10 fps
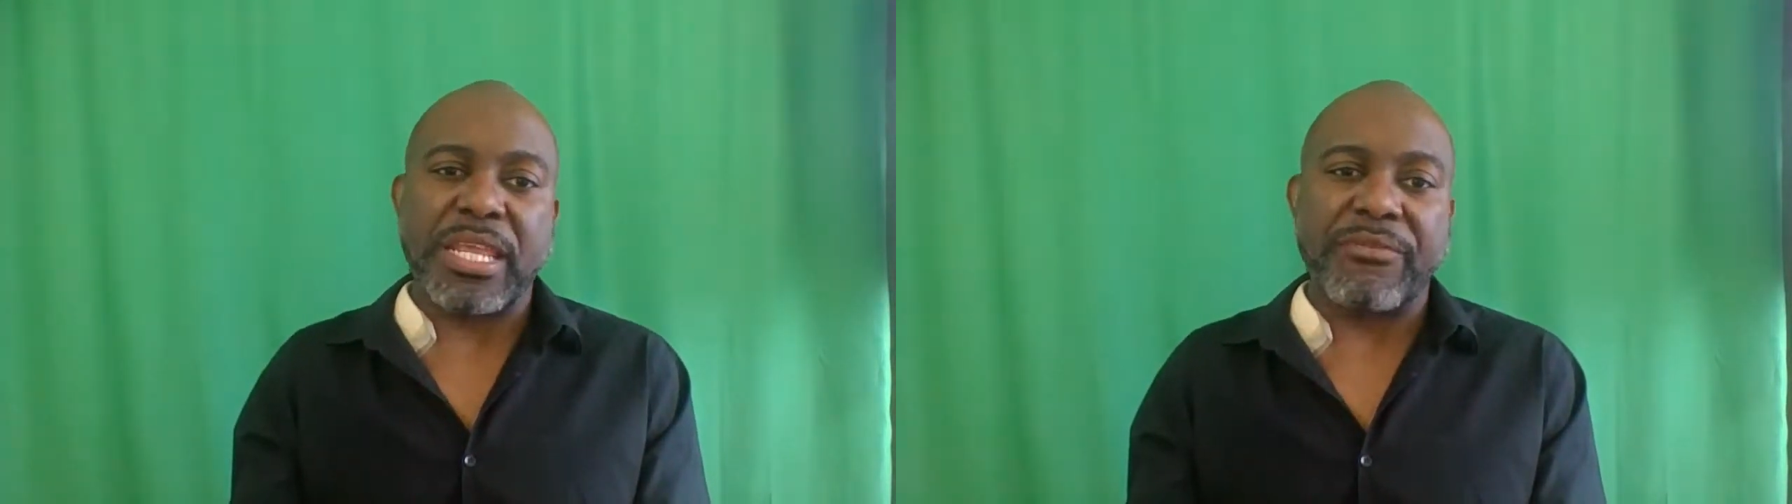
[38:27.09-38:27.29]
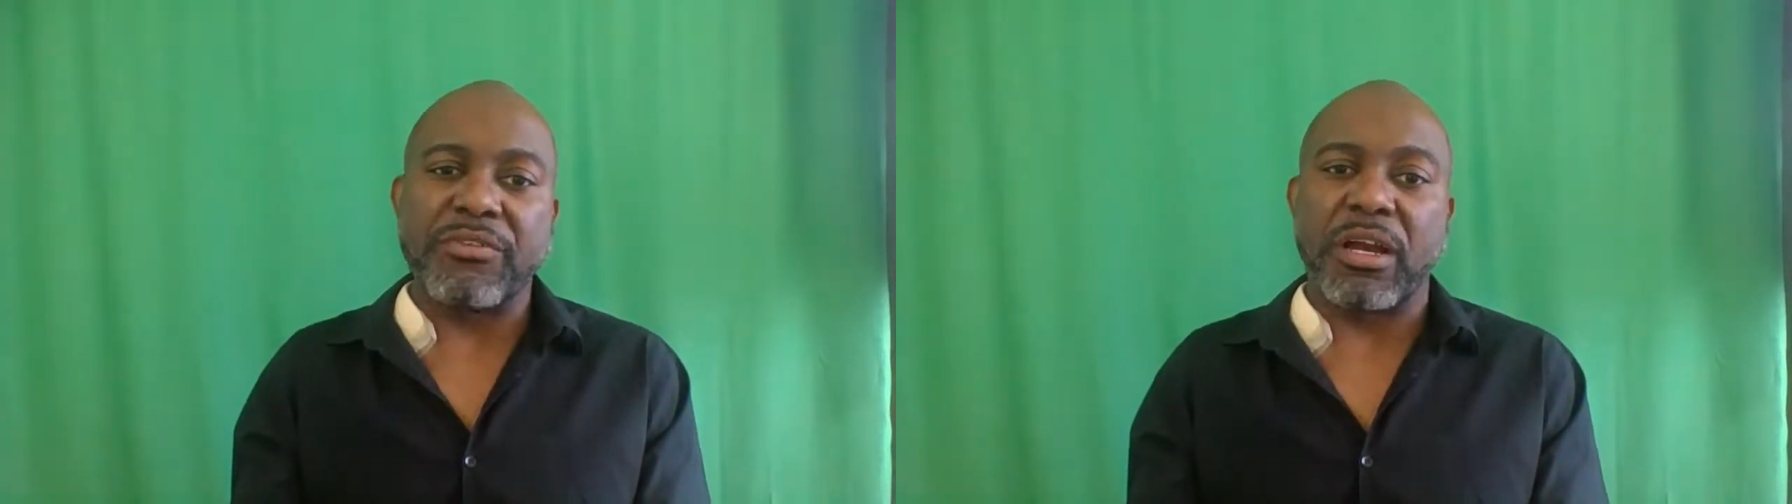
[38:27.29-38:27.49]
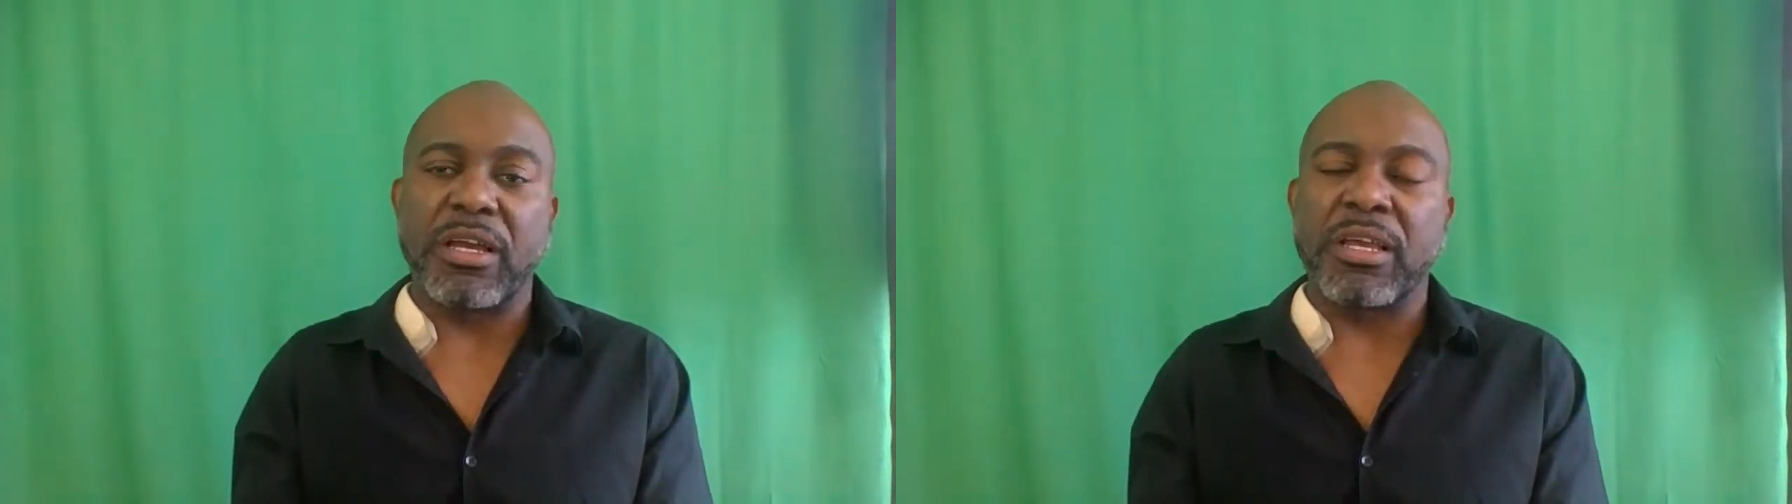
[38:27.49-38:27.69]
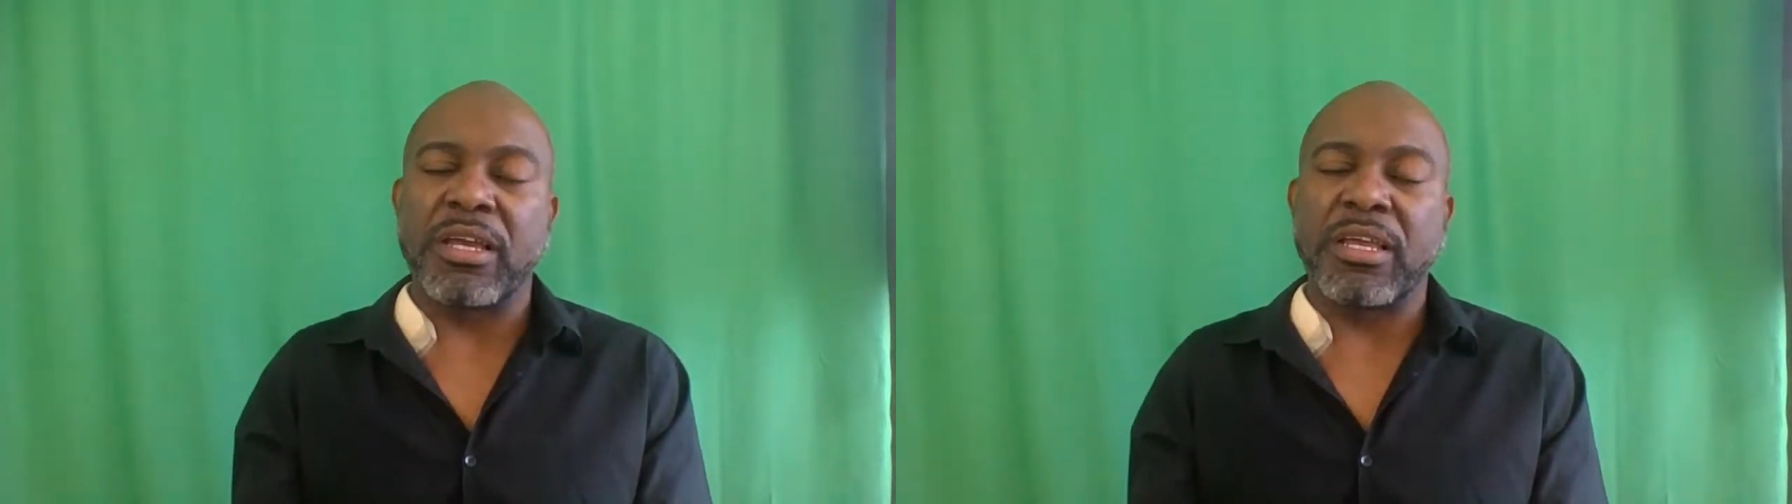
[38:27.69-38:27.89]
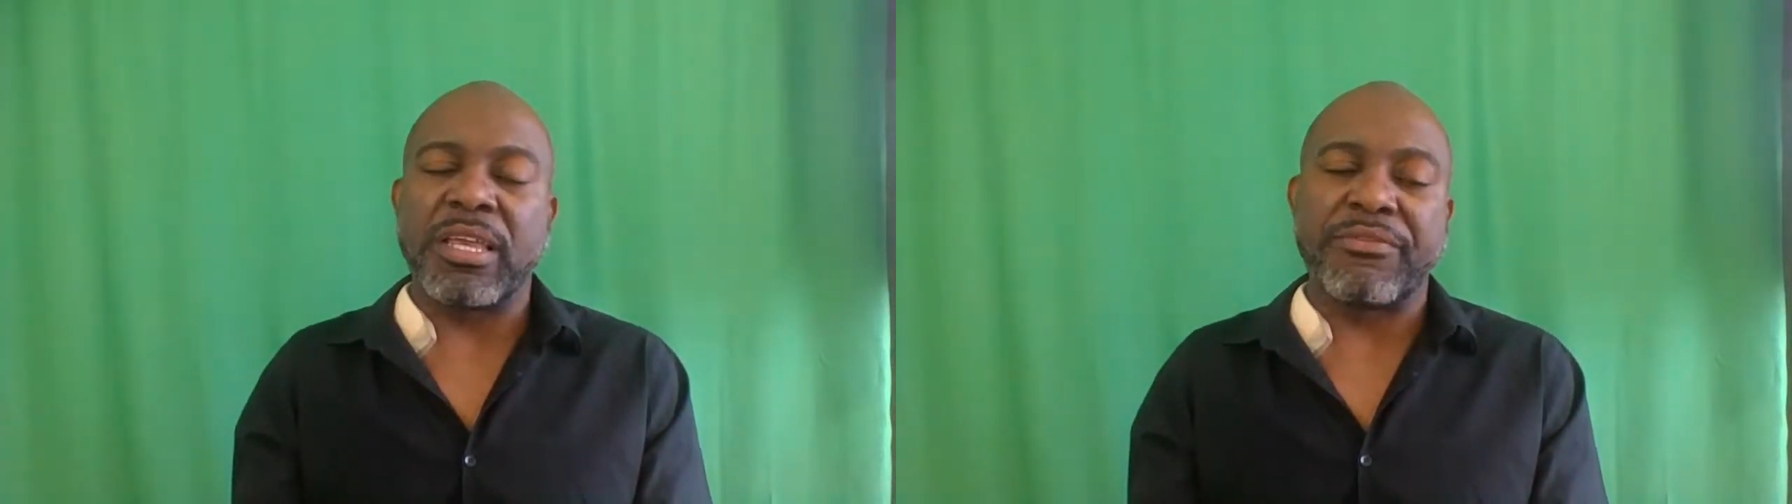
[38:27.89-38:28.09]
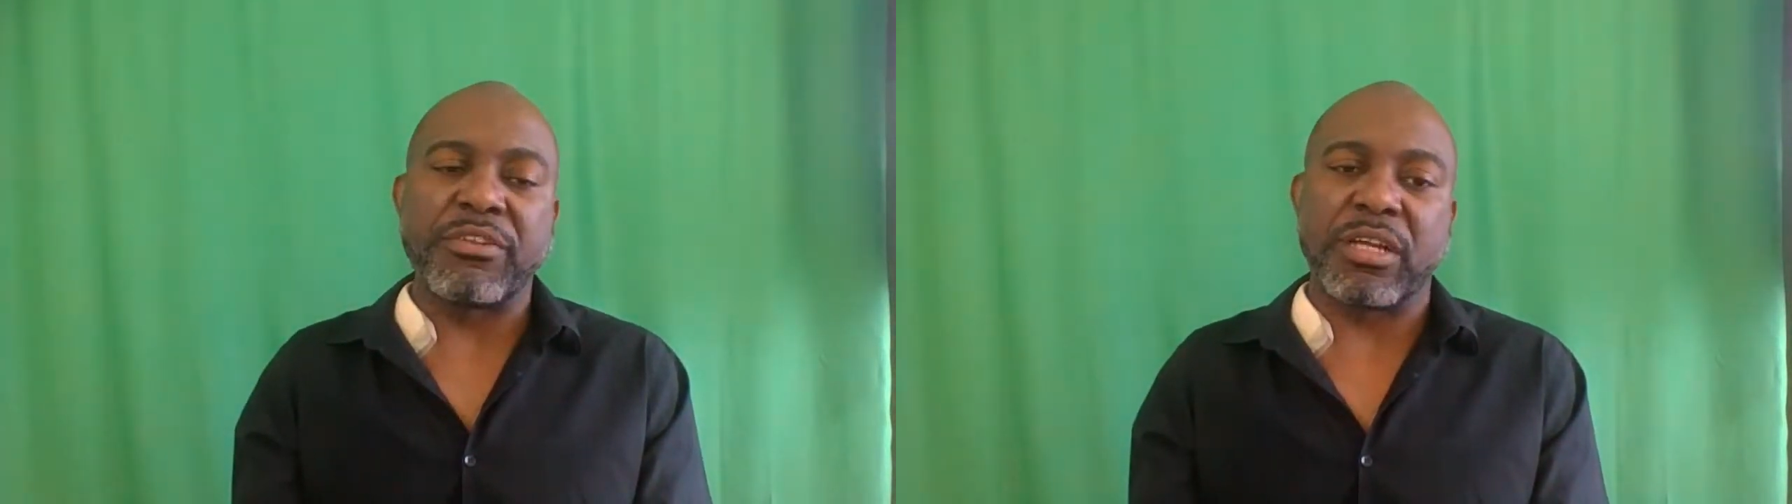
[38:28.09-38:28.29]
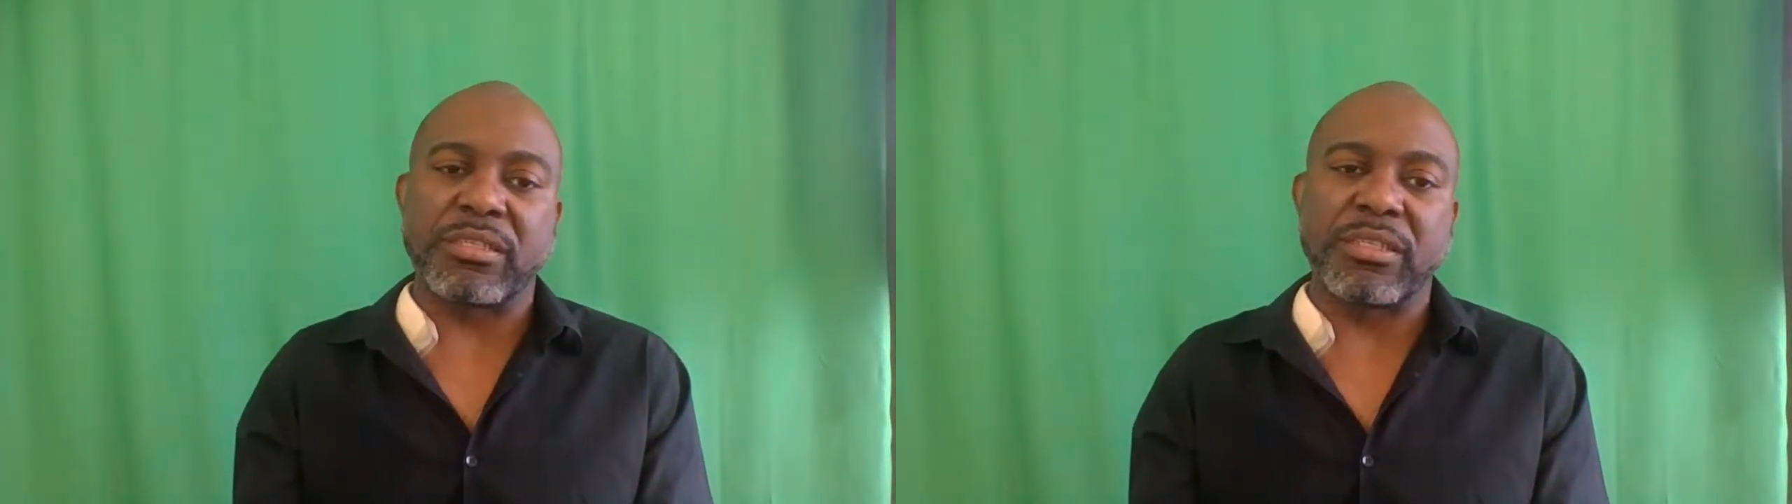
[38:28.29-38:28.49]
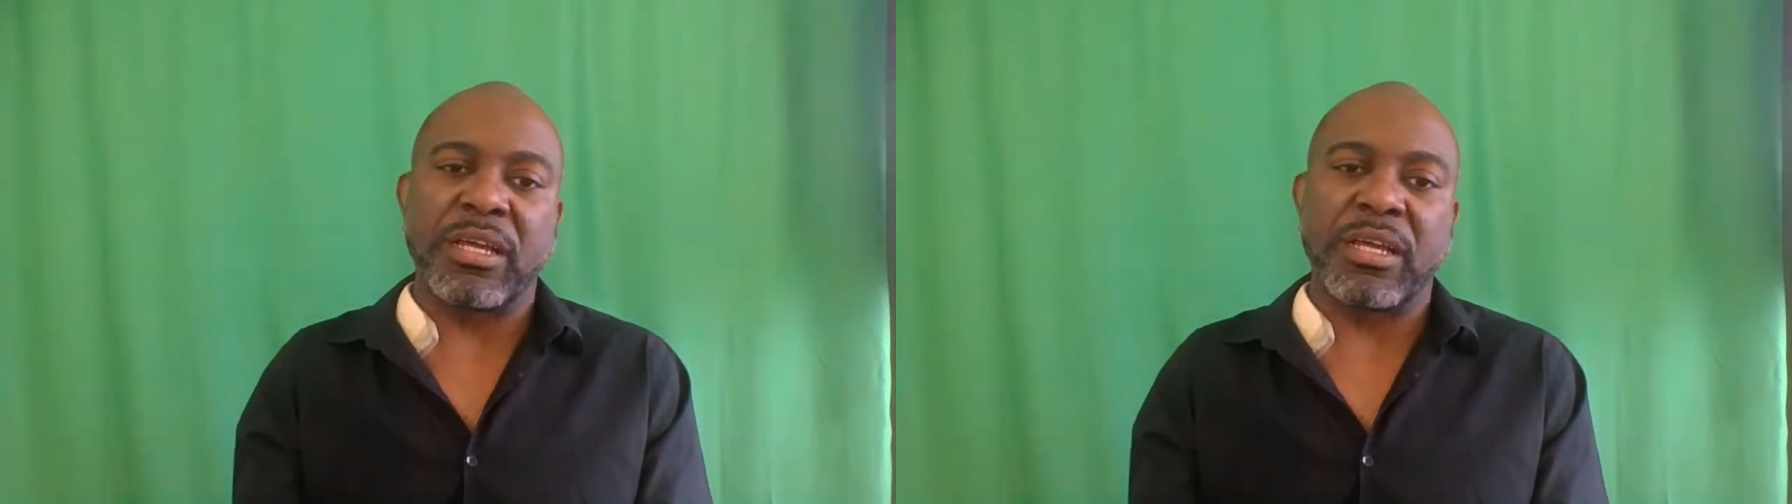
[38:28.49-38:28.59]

if not,